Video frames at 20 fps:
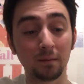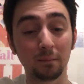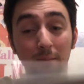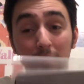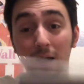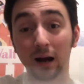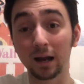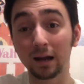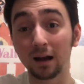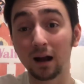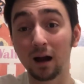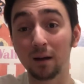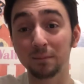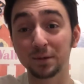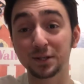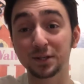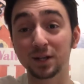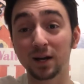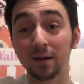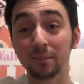My
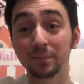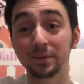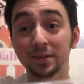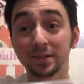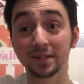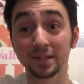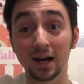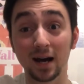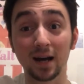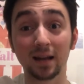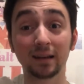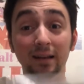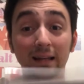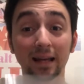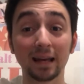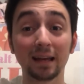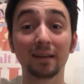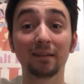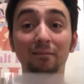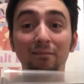comic shop does not
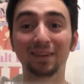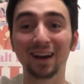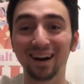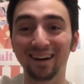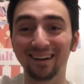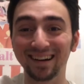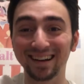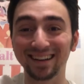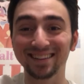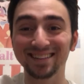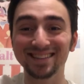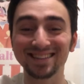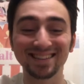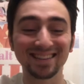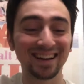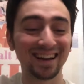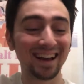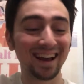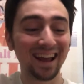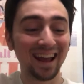get variants,